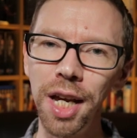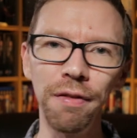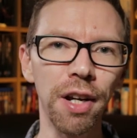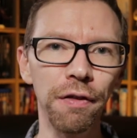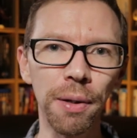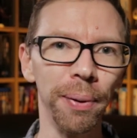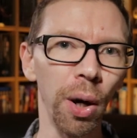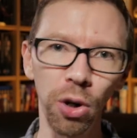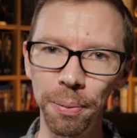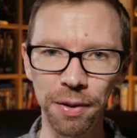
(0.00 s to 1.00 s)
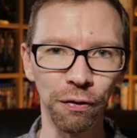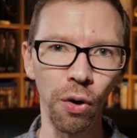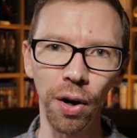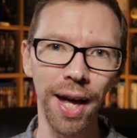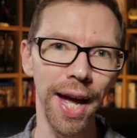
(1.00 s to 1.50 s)
even if you blow it up to
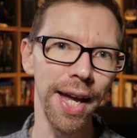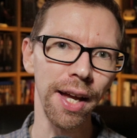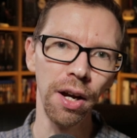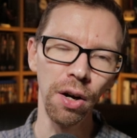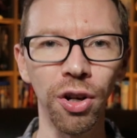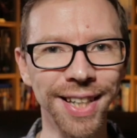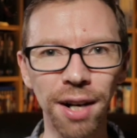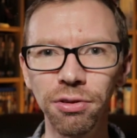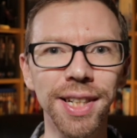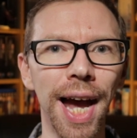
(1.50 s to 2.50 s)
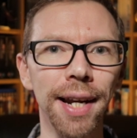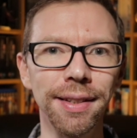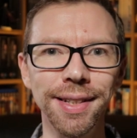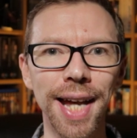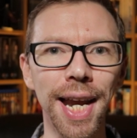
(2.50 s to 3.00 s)
4K or downscale
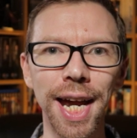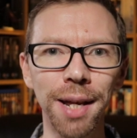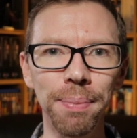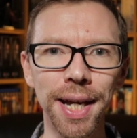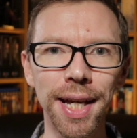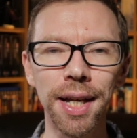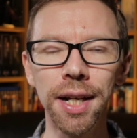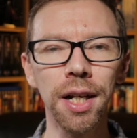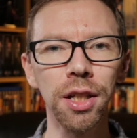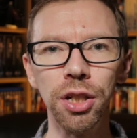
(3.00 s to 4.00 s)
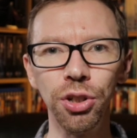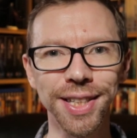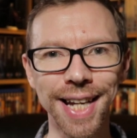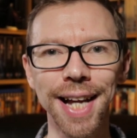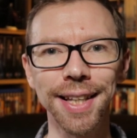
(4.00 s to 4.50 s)
it to 1080p, you
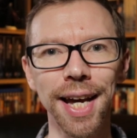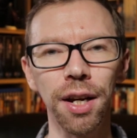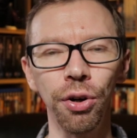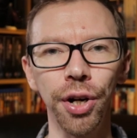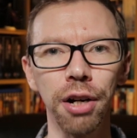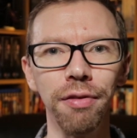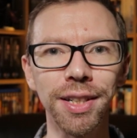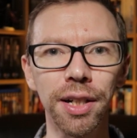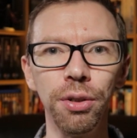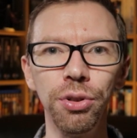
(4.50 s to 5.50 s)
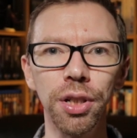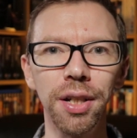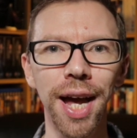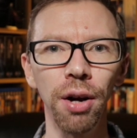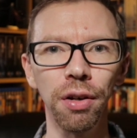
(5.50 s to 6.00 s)
just can't get a higher
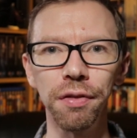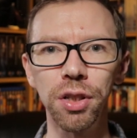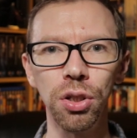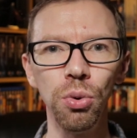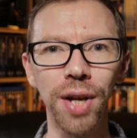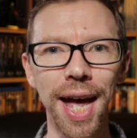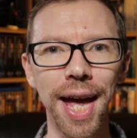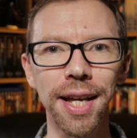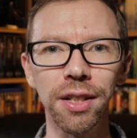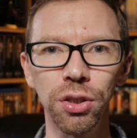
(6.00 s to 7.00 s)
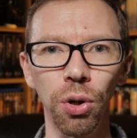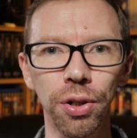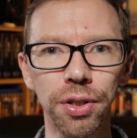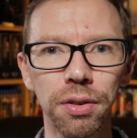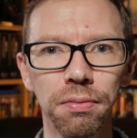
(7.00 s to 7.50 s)
resolution out of a 2K
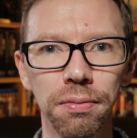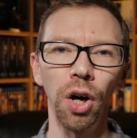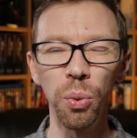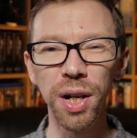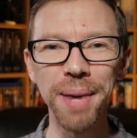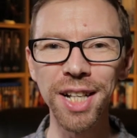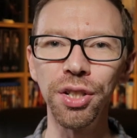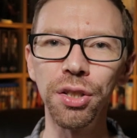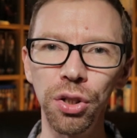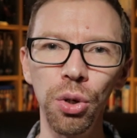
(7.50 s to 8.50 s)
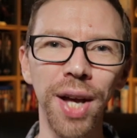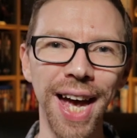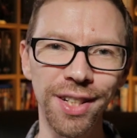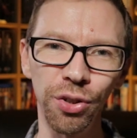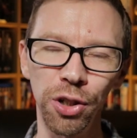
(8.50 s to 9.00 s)
source. I will mention
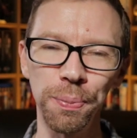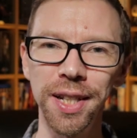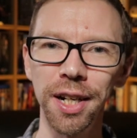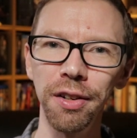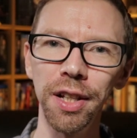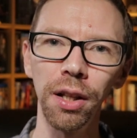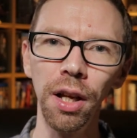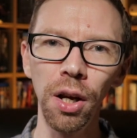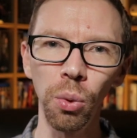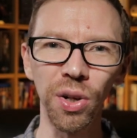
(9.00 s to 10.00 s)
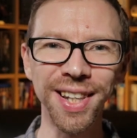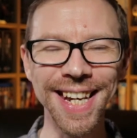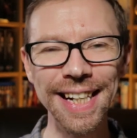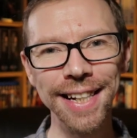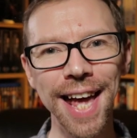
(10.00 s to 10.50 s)
2K source material would
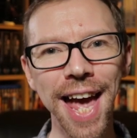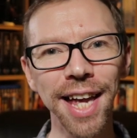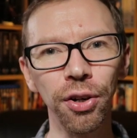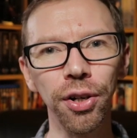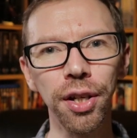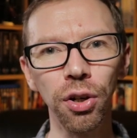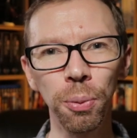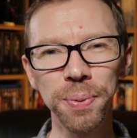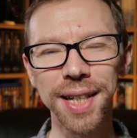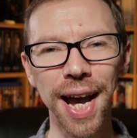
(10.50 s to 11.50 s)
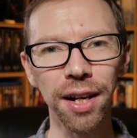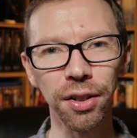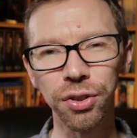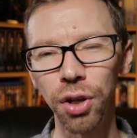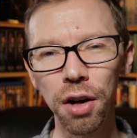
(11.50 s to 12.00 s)
need an AI
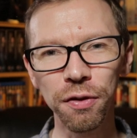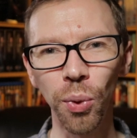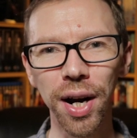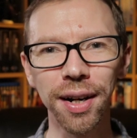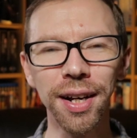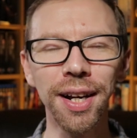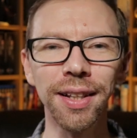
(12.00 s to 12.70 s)
upscaler software